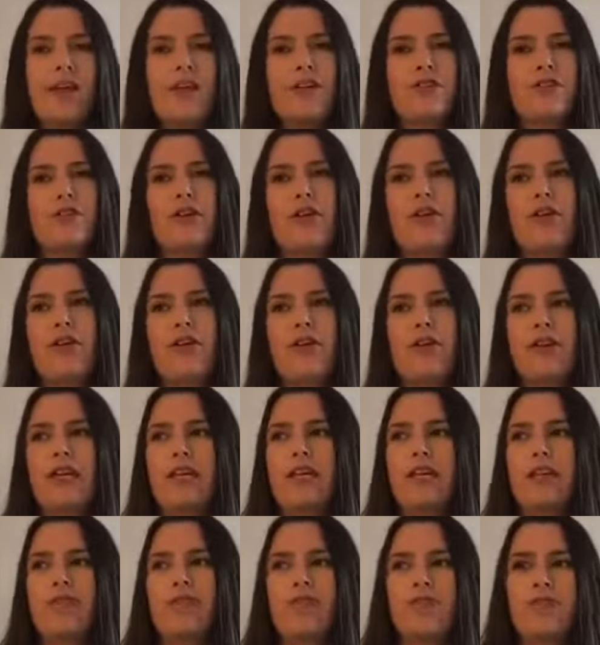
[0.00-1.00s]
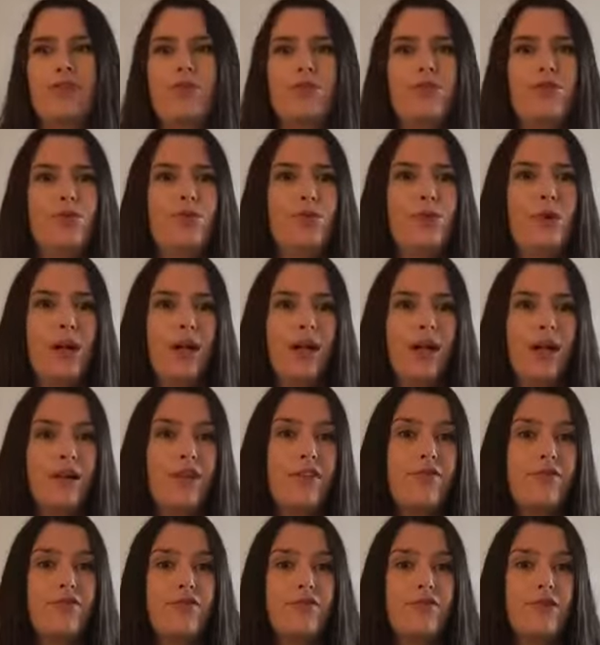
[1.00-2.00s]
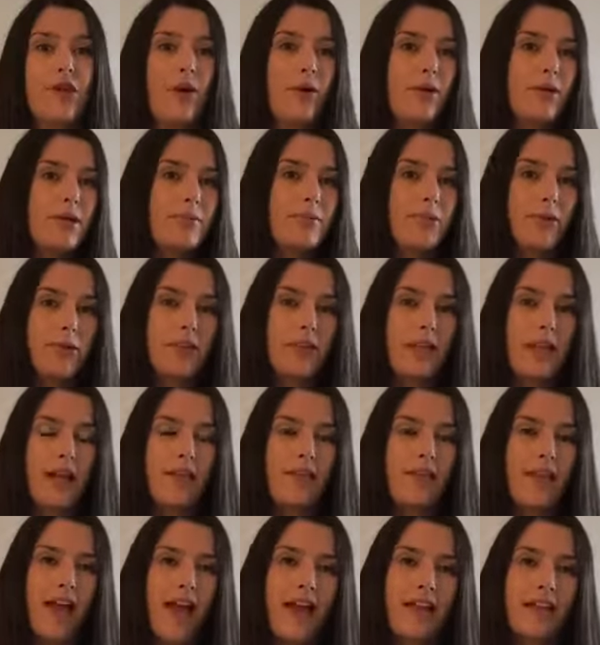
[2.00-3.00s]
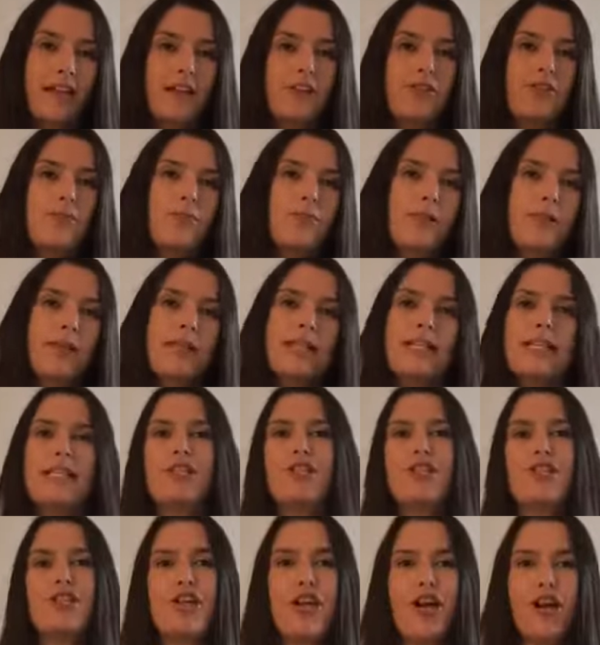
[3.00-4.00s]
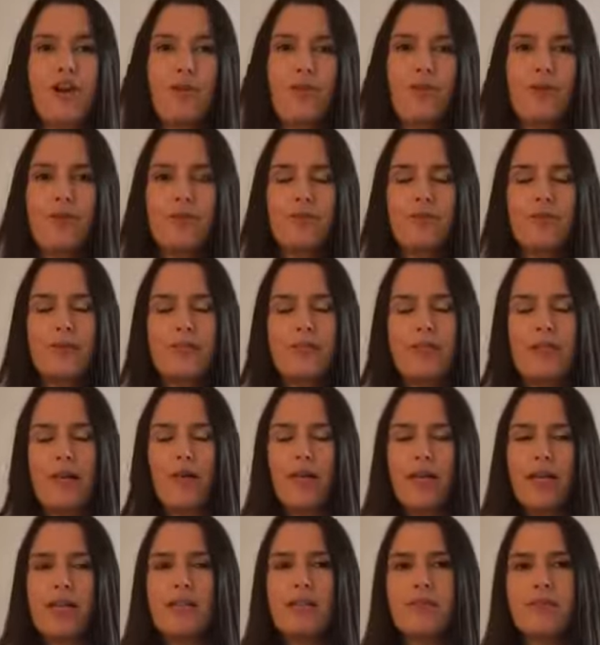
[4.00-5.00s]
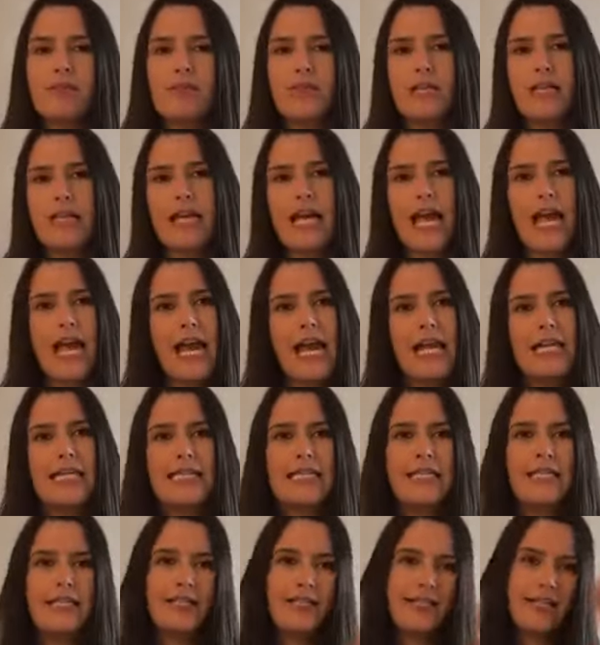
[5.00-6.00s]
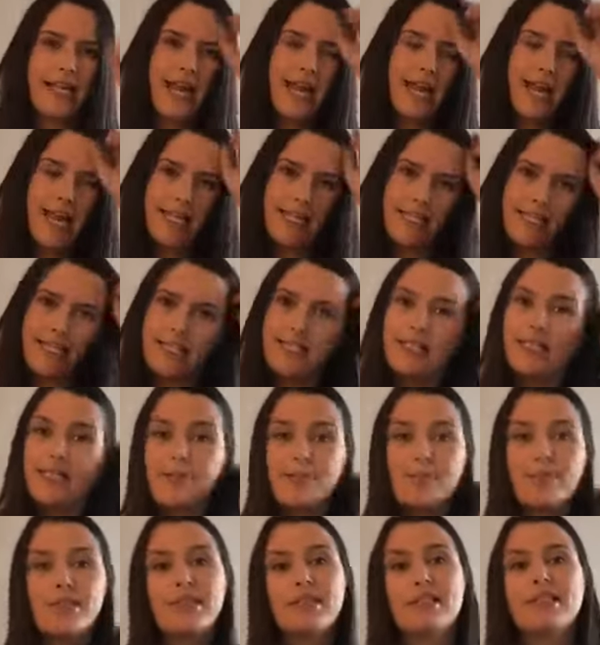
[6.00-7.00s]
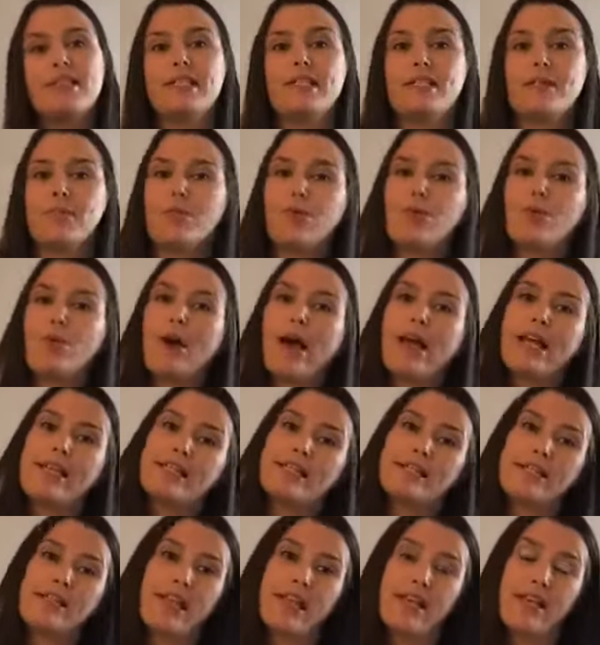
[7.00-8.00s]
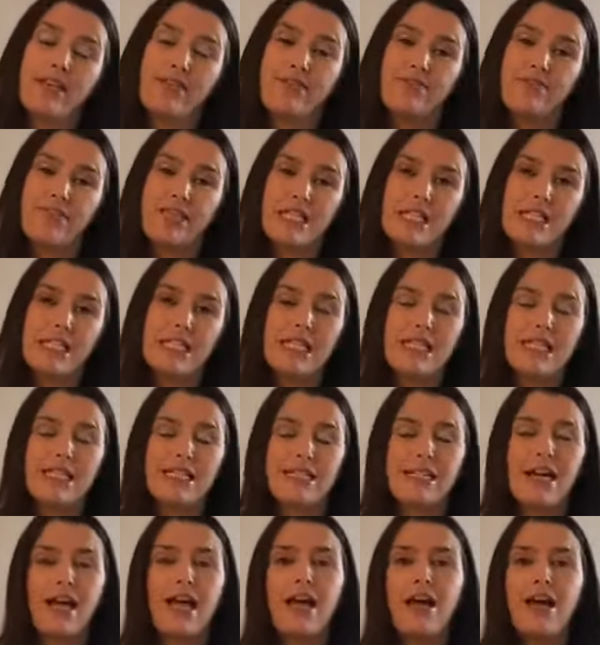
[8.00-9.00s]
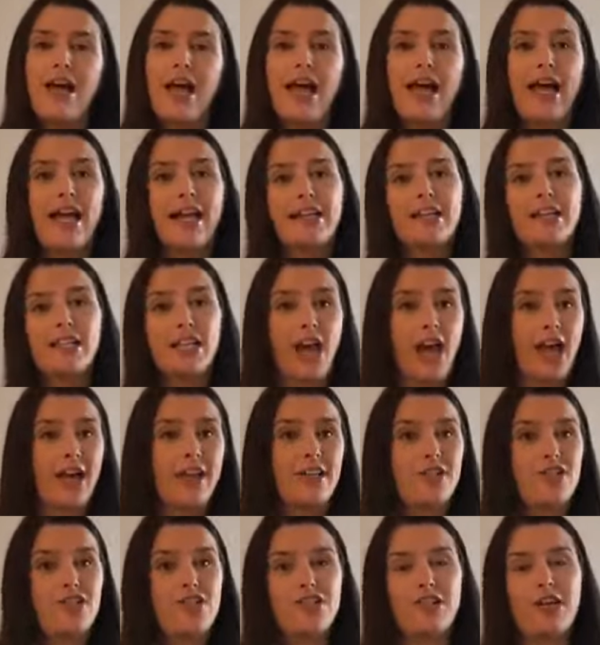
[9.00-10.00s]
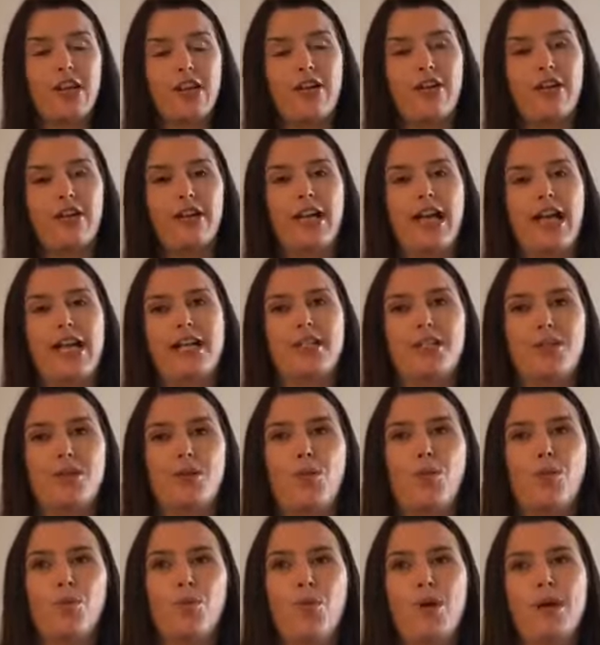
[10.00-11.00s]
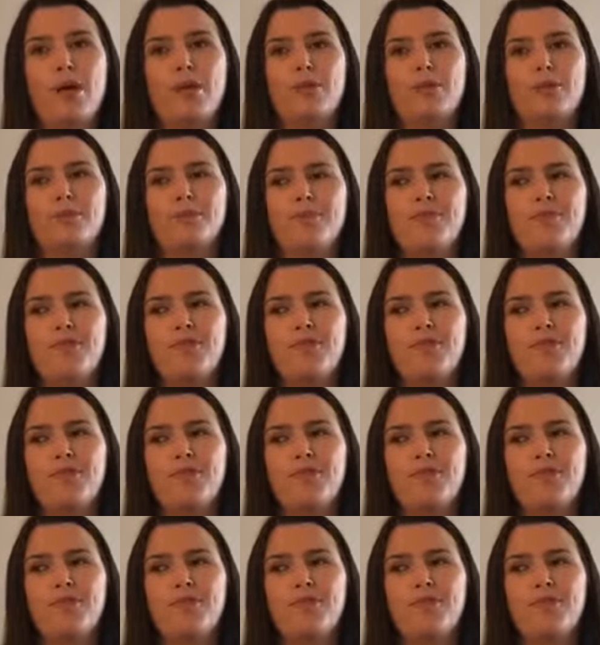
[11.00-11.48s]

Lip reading: So if you know anybody like that, can you please share it with them, because they'll get some really handy tips and simple ways that they can fix this, and like and share it as well.